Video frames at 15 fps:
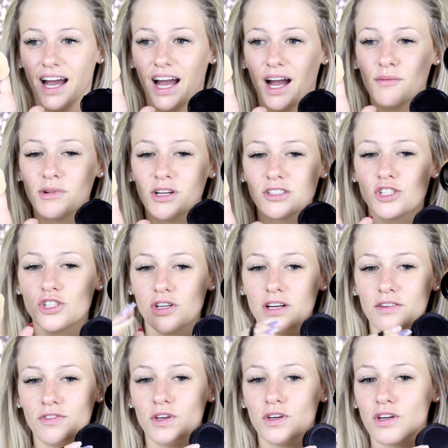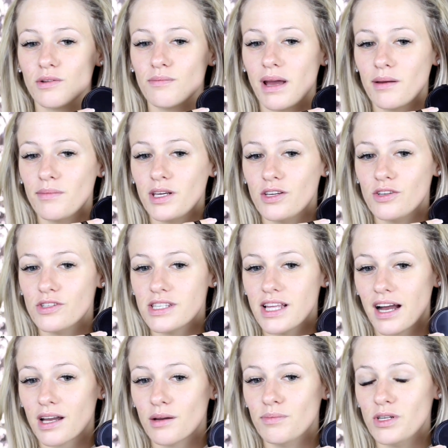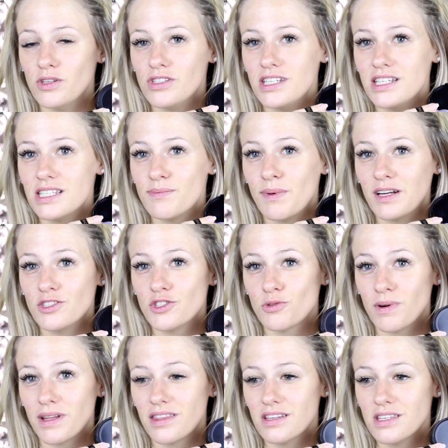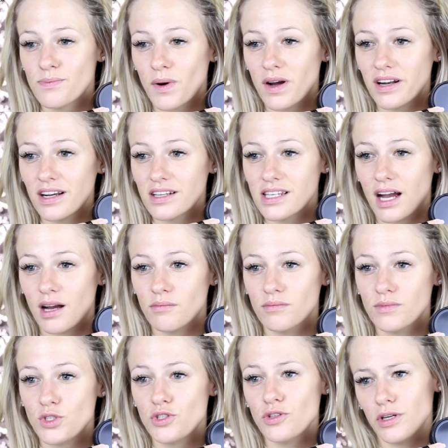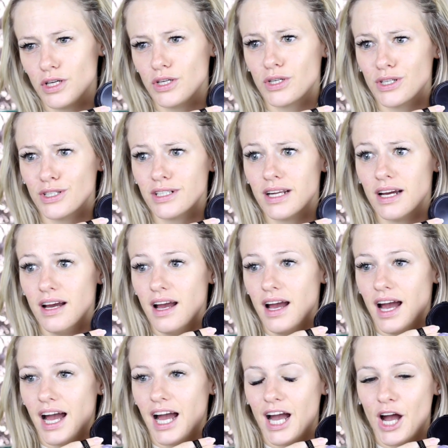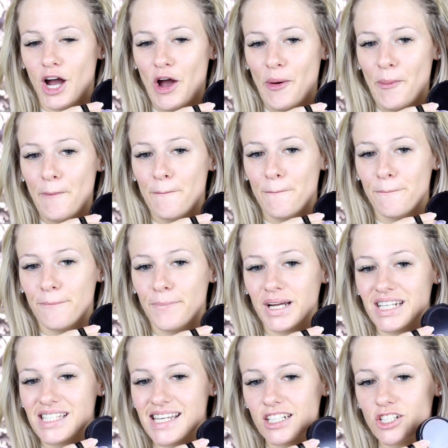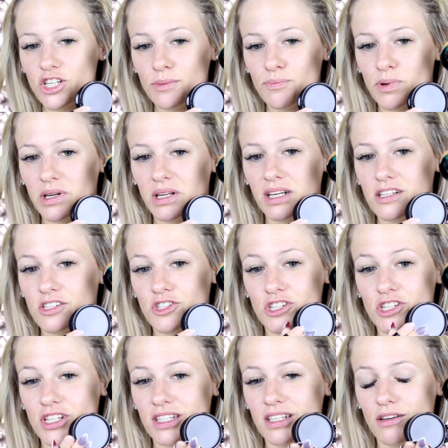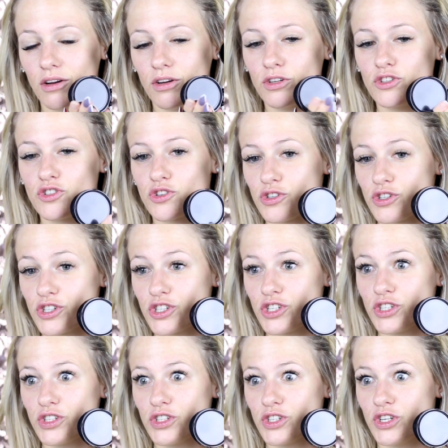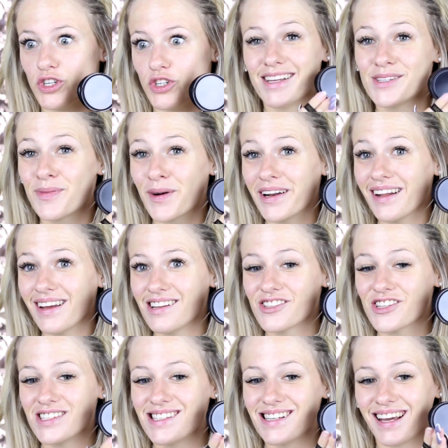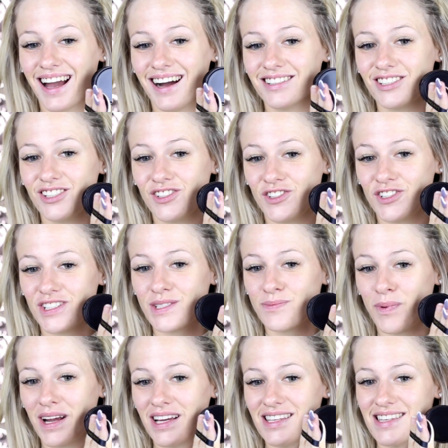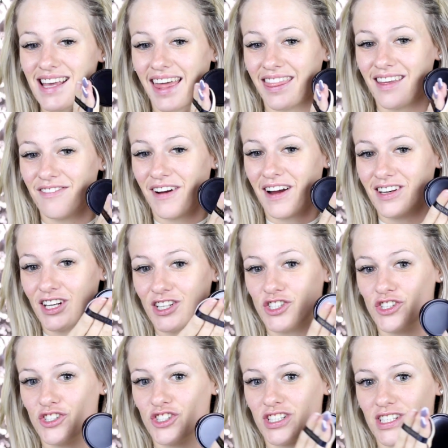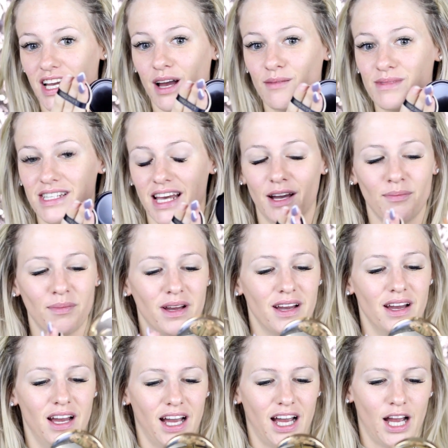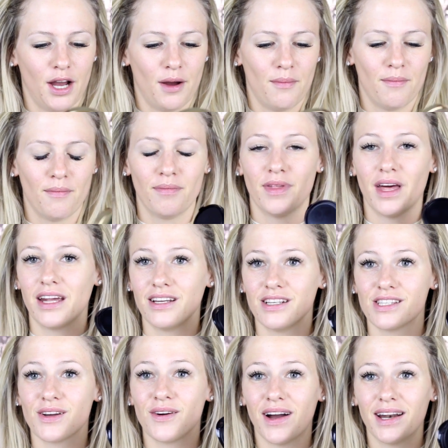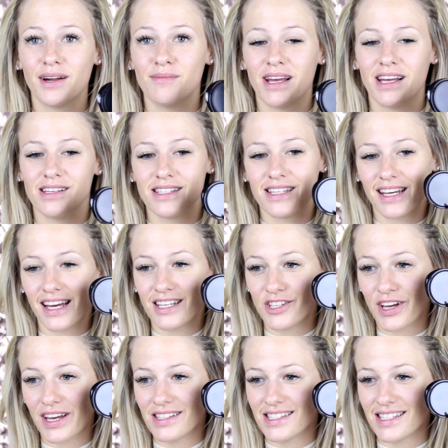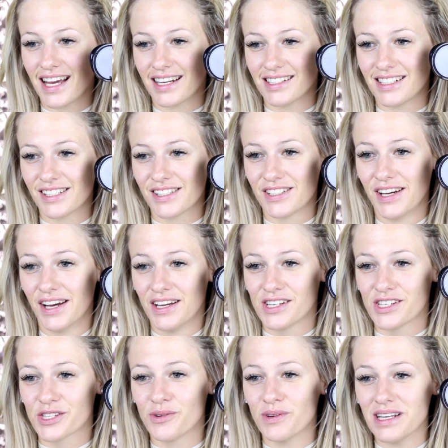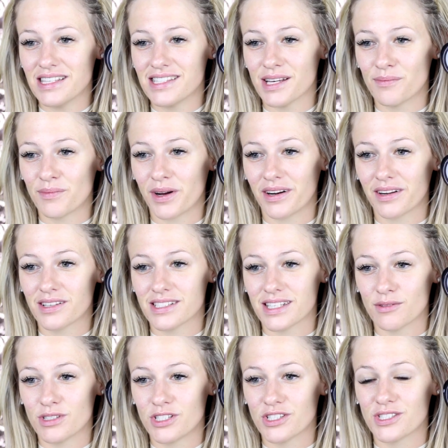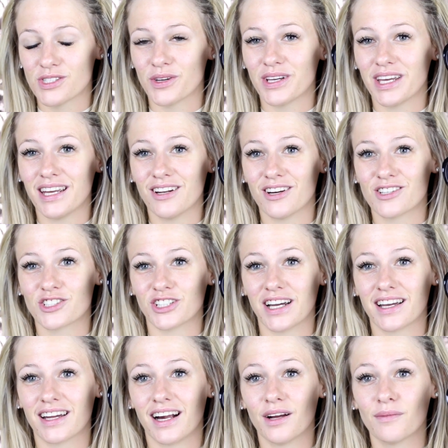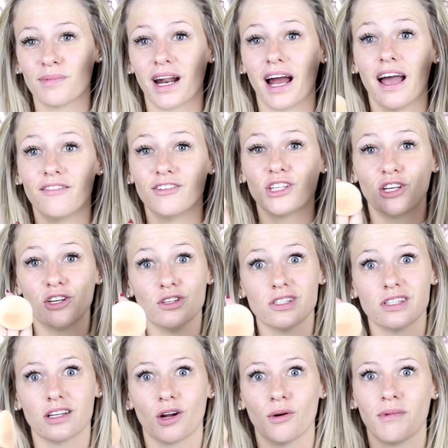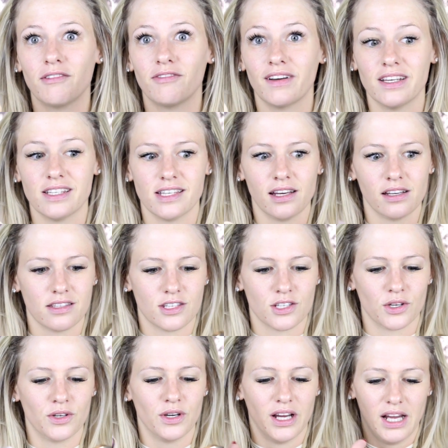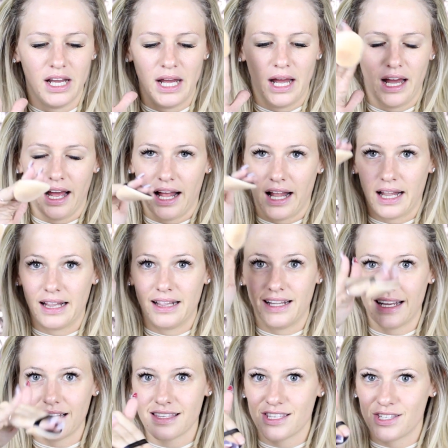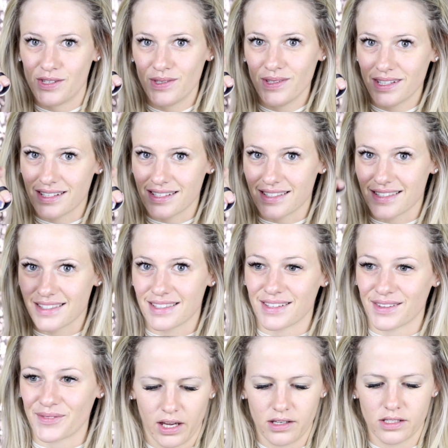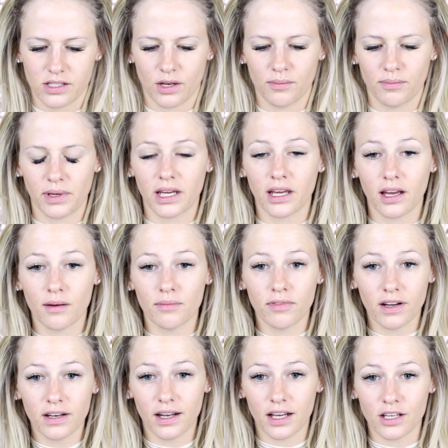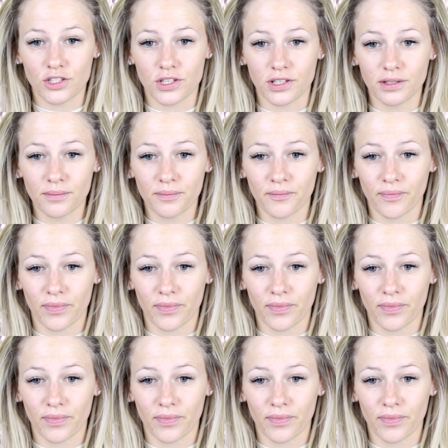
I'm not sure if you could maybe use like a beauty sponge with this product. I'm sure you could, but it's actually pretty interesting. It's pretty interesting how you just press and the foundation just comes up. That is quite amazing. As you can see, I did squeeze some product because I was just so keen on trying it out, but I haven't used it on my face yet. So let's do this. Okay, so I'm picking up foundation.